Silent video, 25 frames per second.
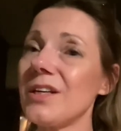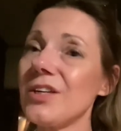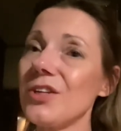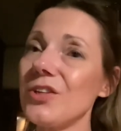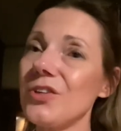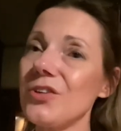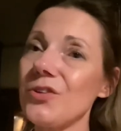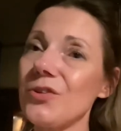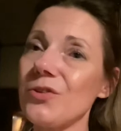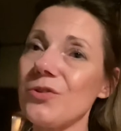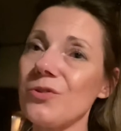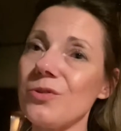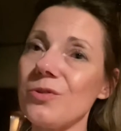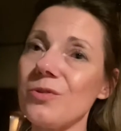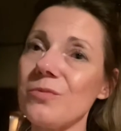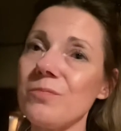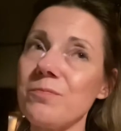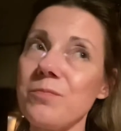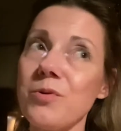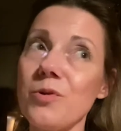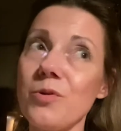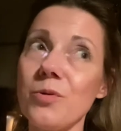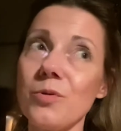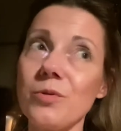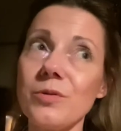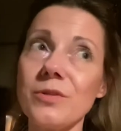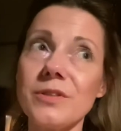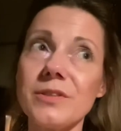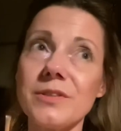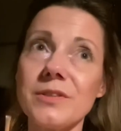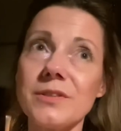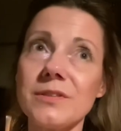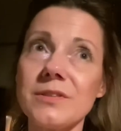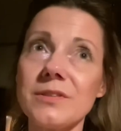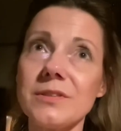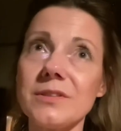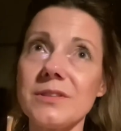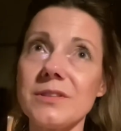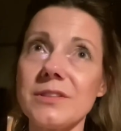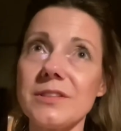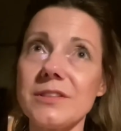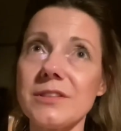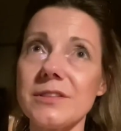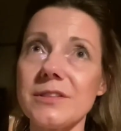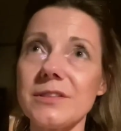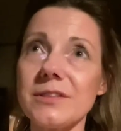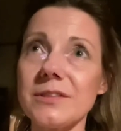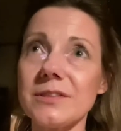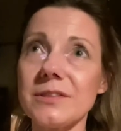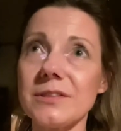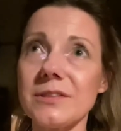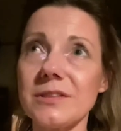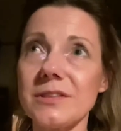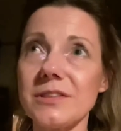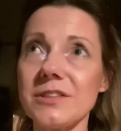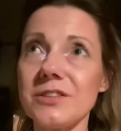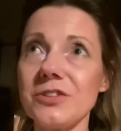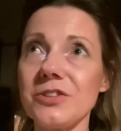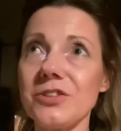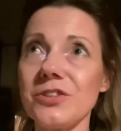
you know, Poland is,